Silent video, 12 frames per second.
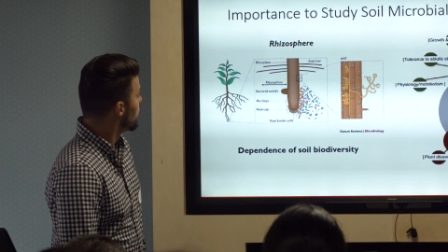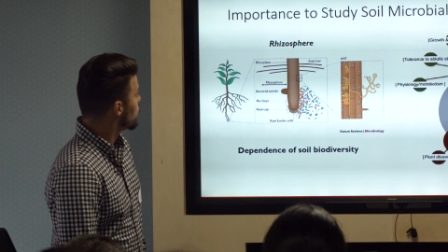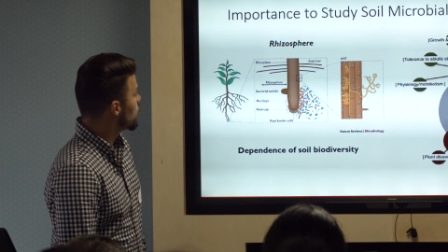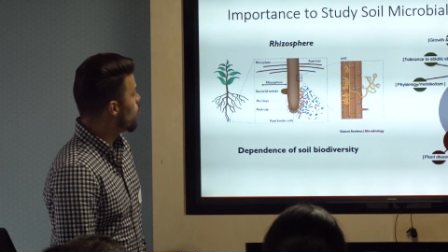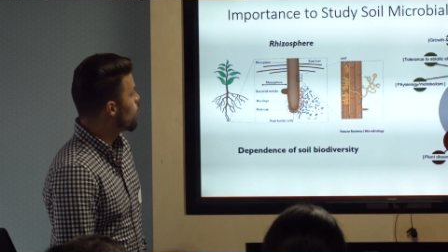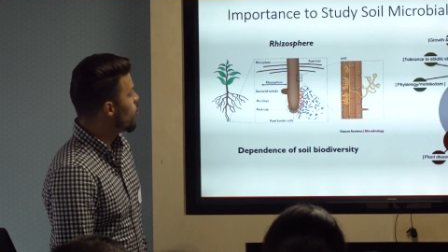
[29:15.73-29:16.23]

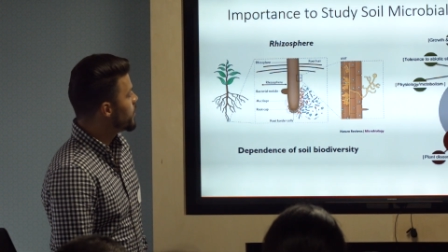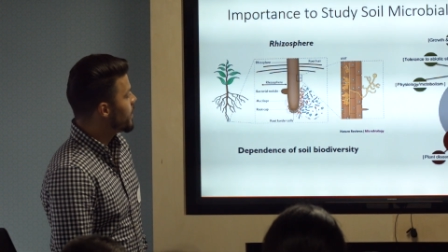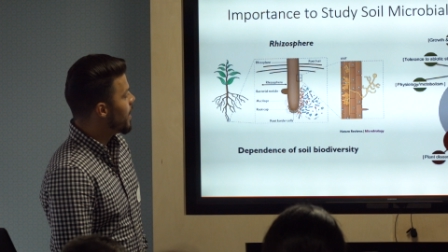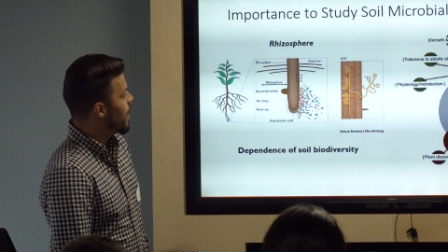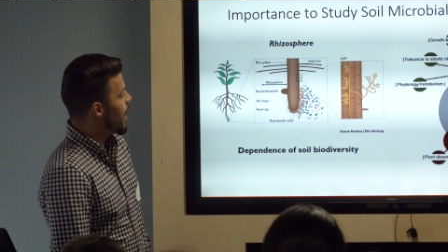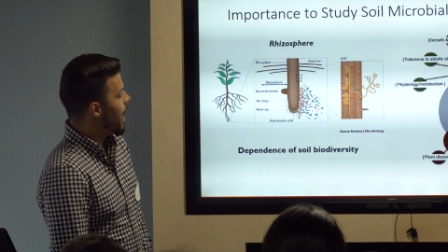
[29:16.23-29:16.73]
So
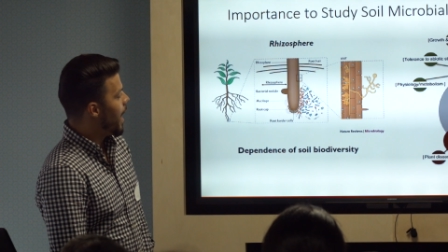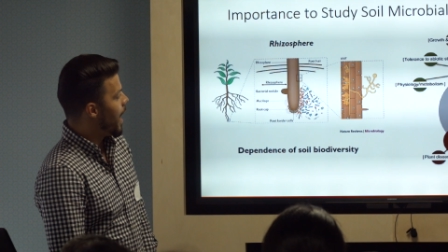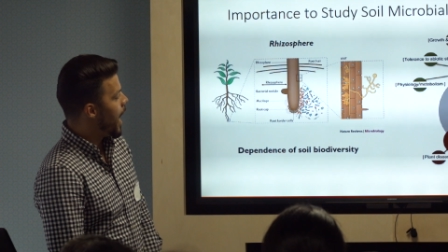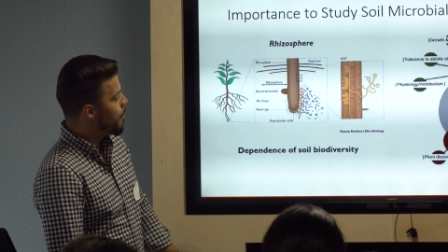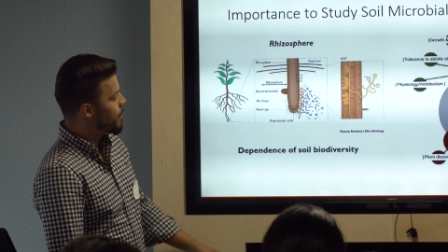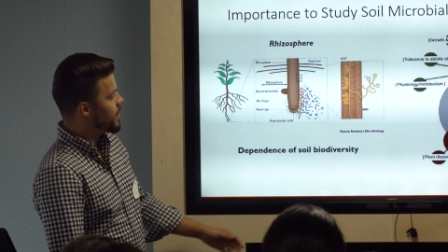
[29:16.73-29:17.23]
what
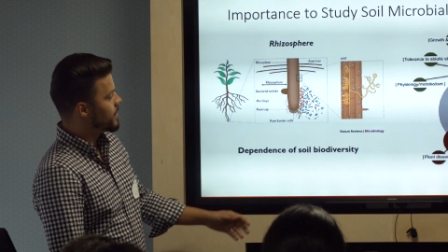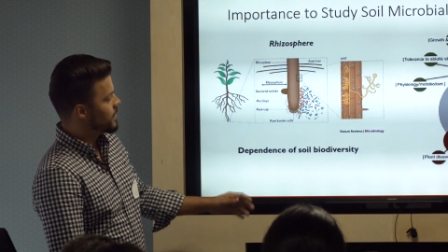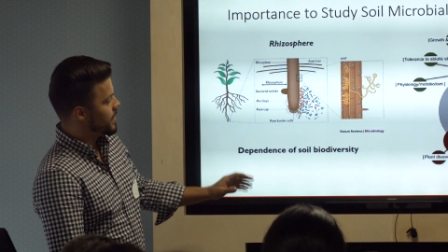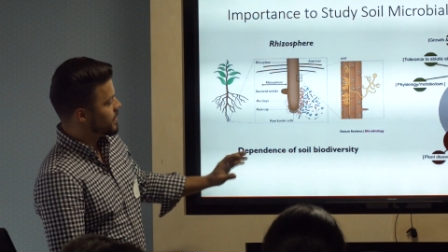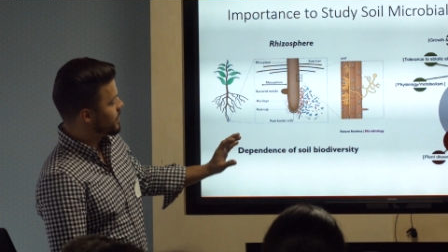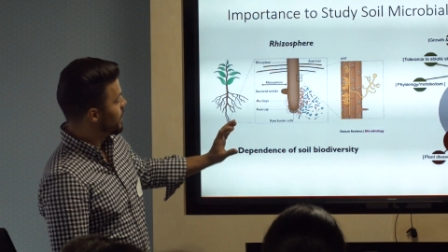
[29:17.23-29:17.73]
happens
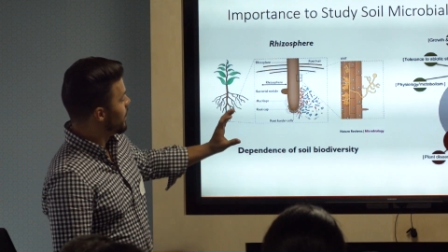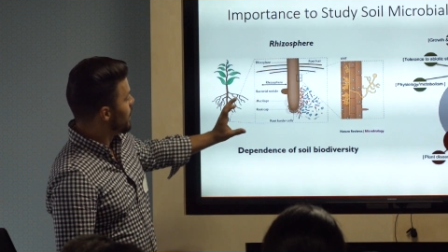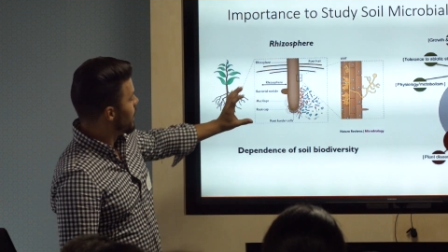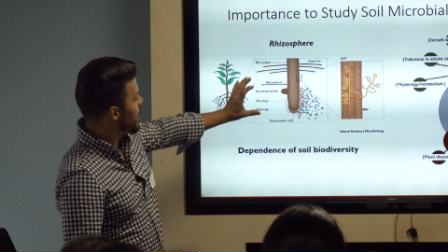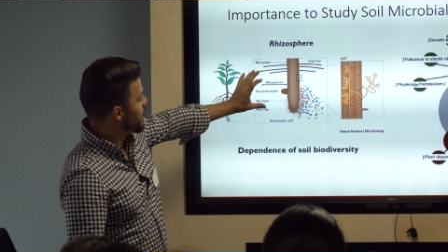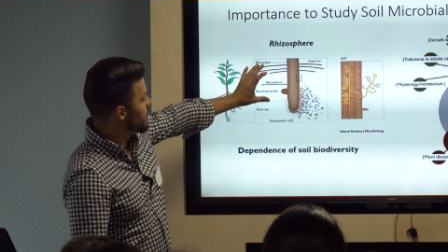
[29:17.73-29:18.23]
is,
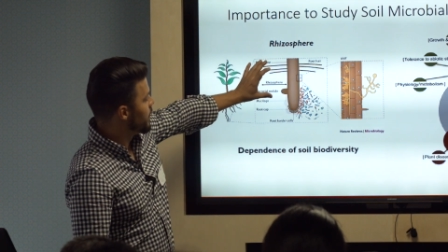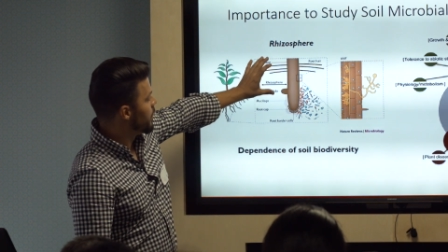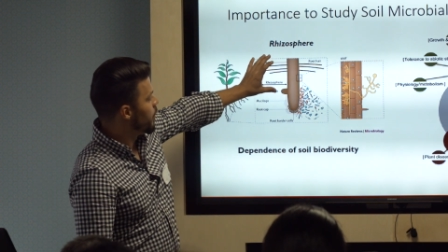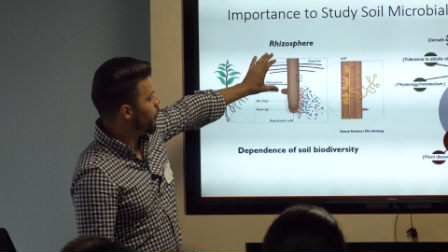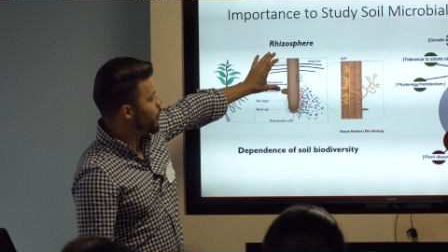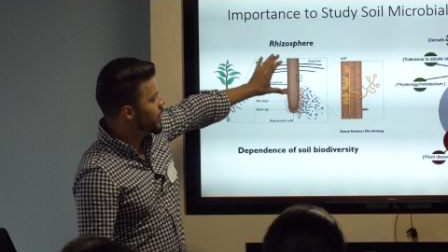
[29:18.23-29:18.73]
in the
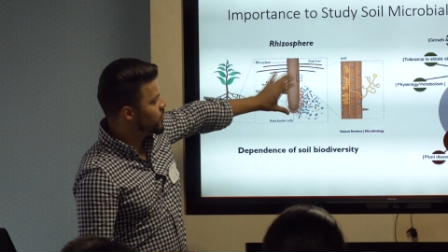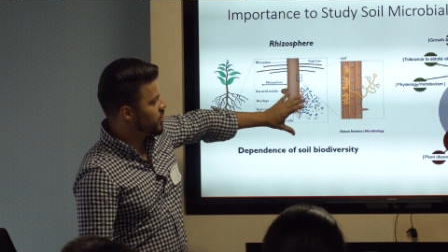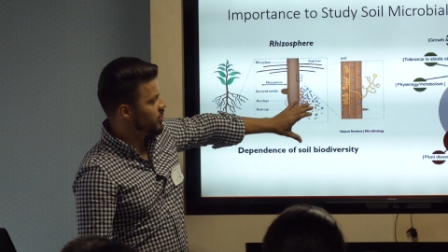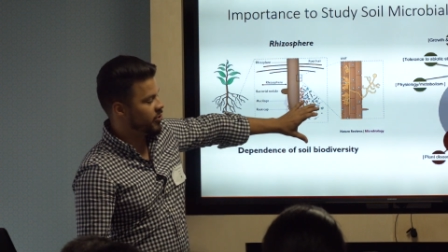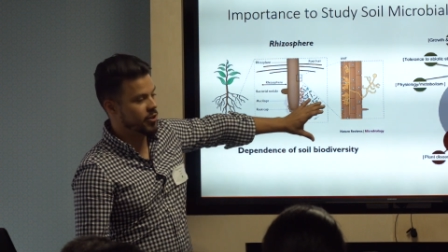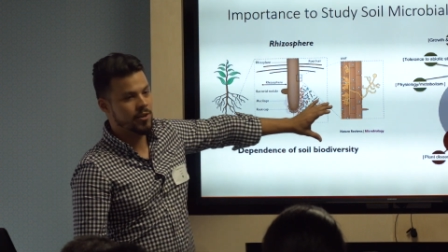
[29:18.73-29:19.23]

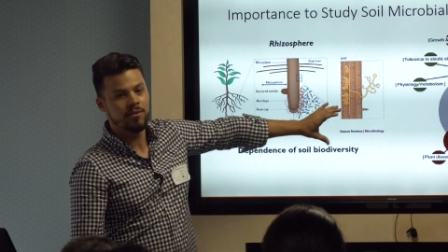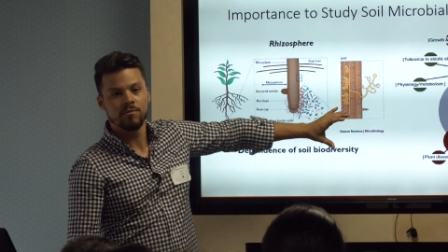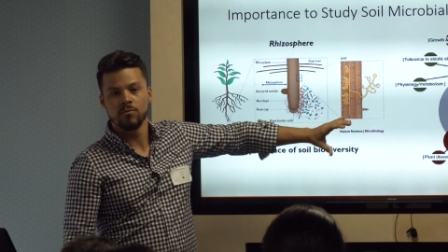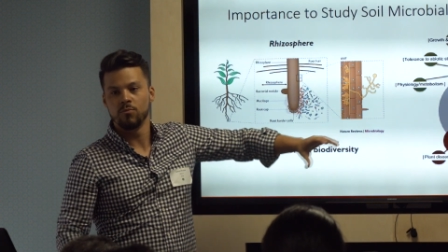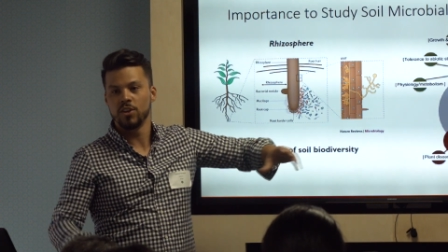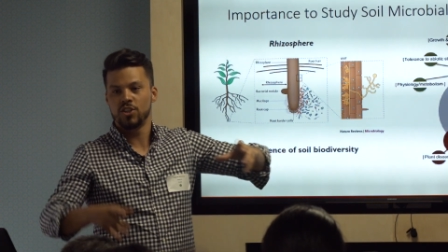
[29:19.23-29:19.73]
rhizosphere,
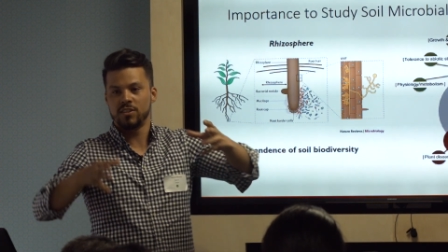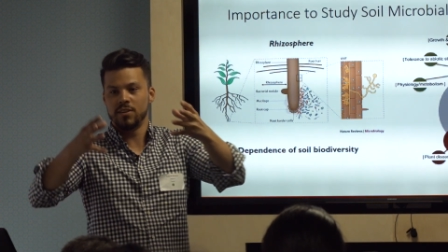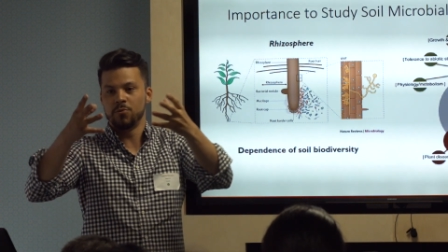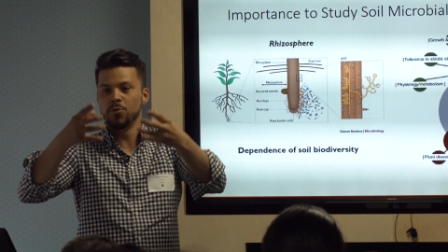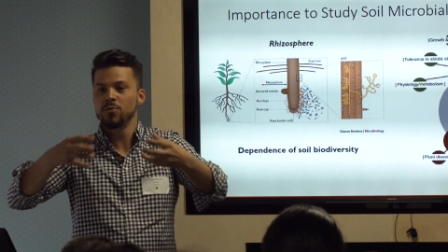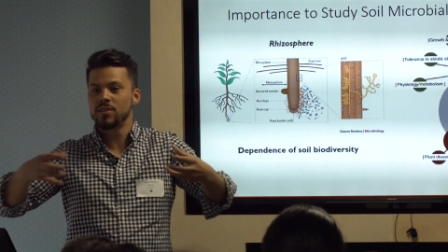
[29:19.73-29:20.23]
which is the
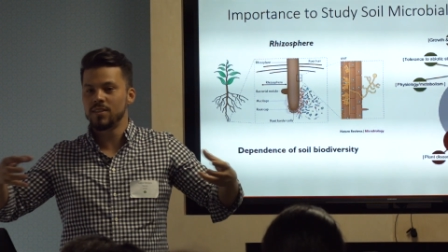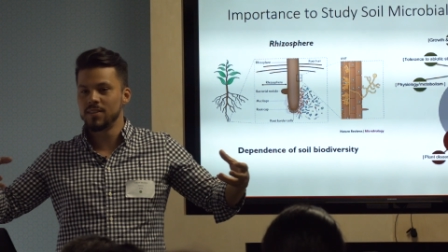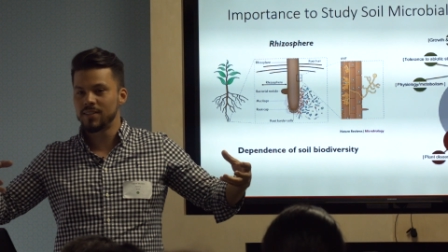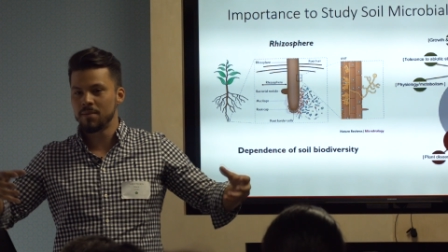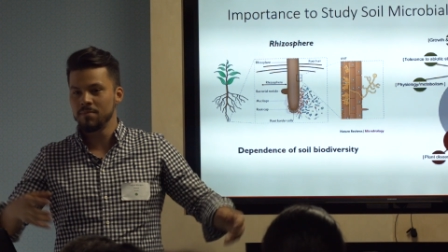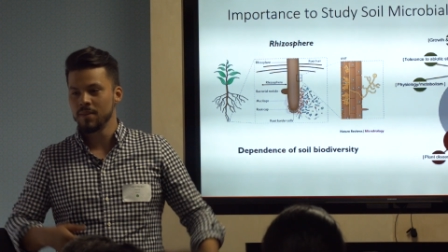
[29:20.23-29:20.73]
root
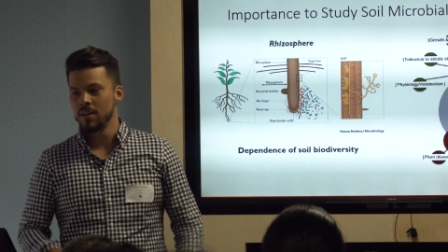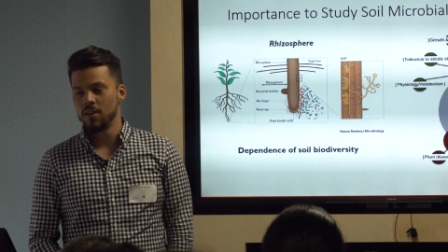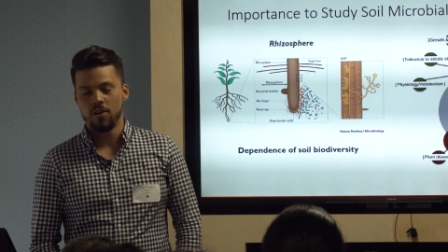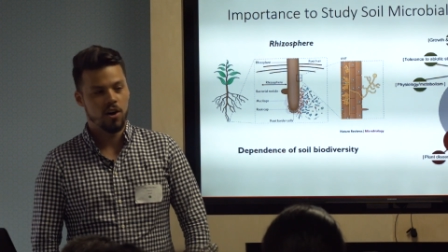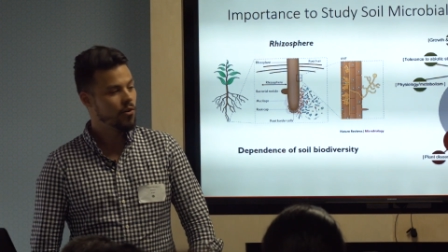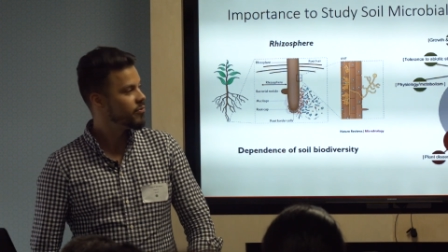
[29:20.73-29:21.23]
system
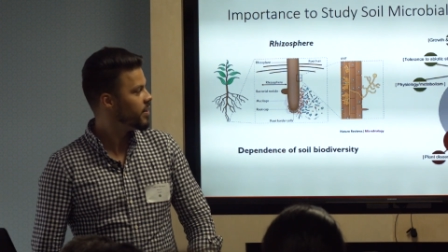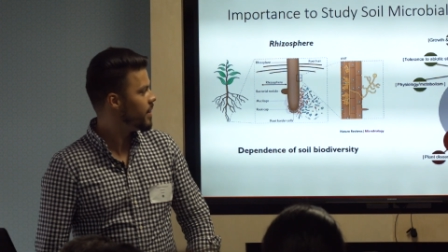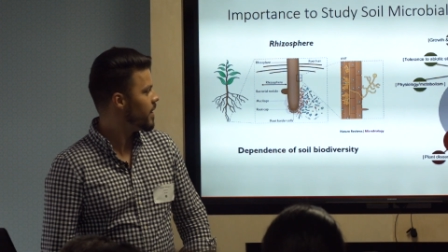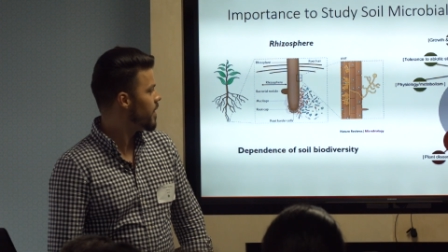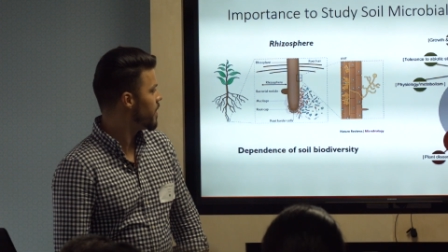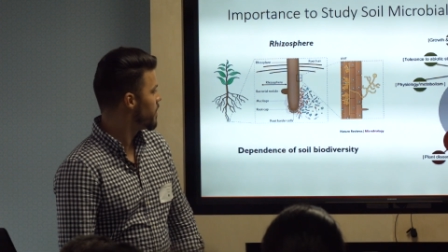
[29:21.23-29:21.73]
of
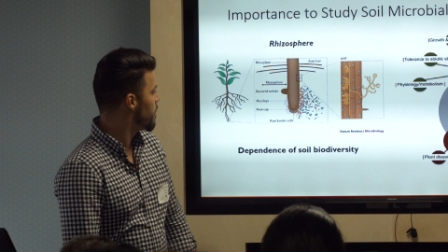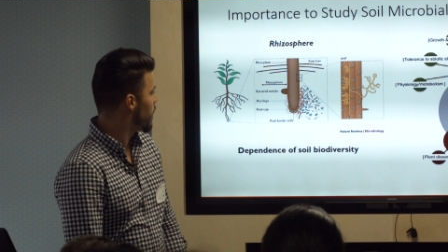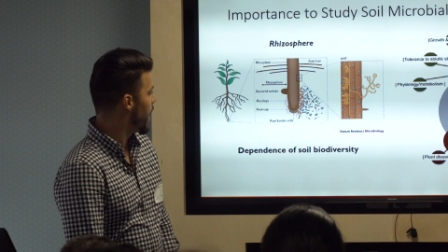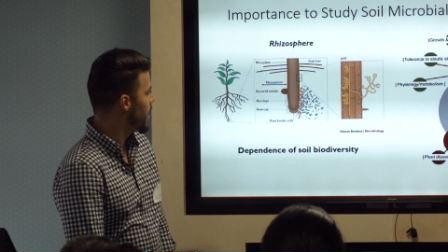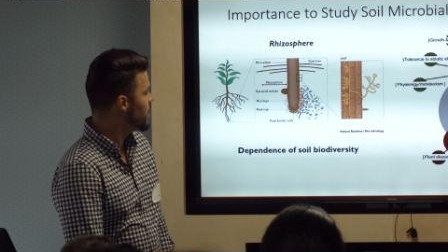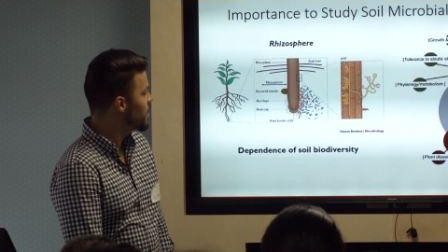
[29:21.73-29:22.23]
the, the
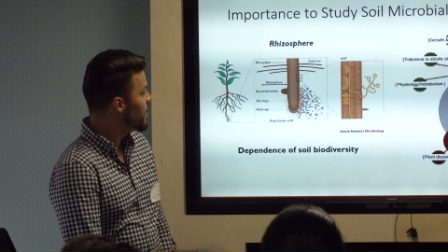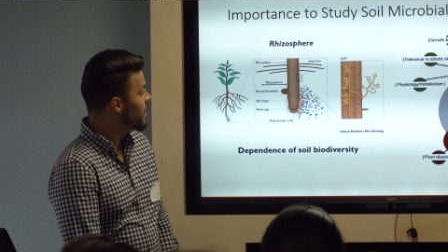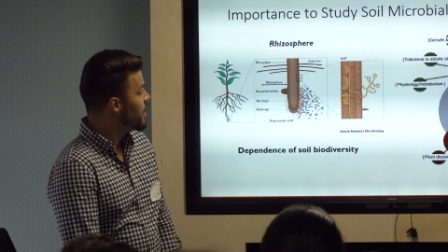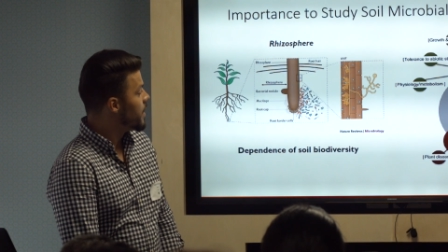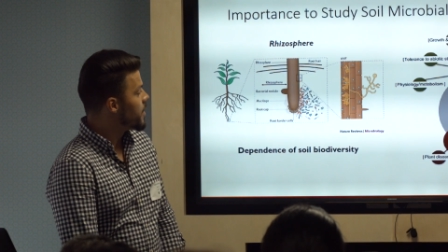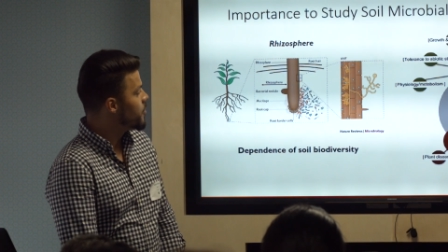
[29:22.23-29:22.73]
plant,
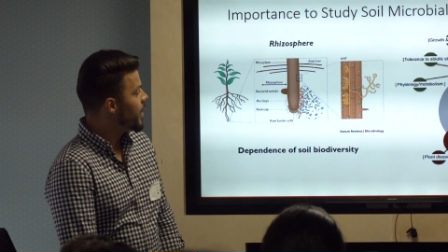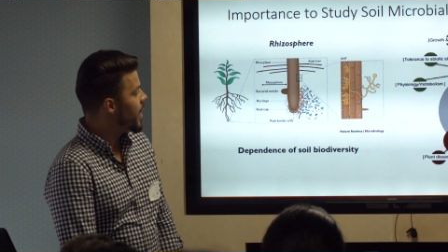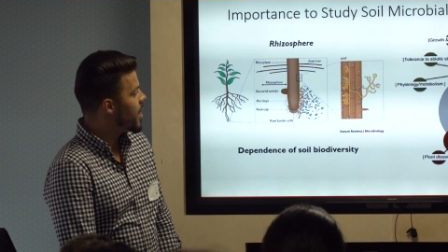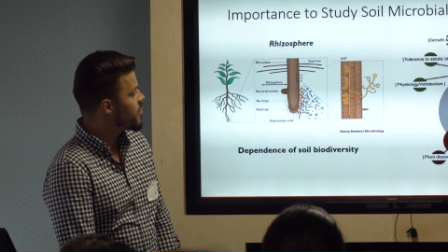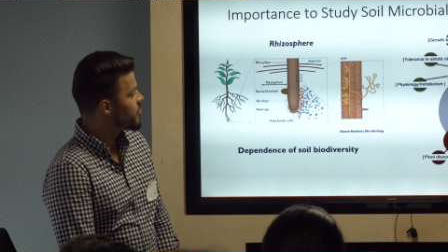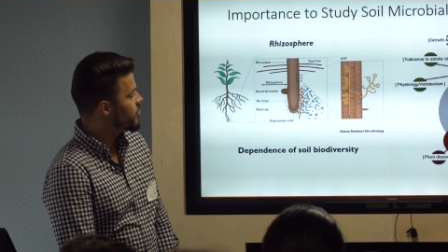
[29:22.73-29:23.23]
you
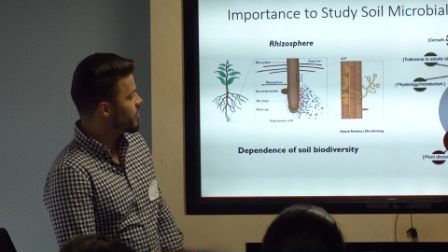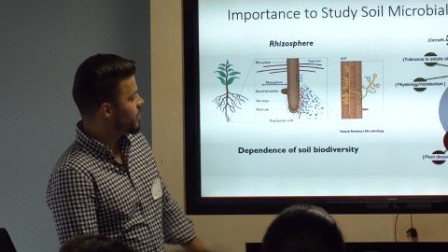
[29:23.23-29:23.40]
have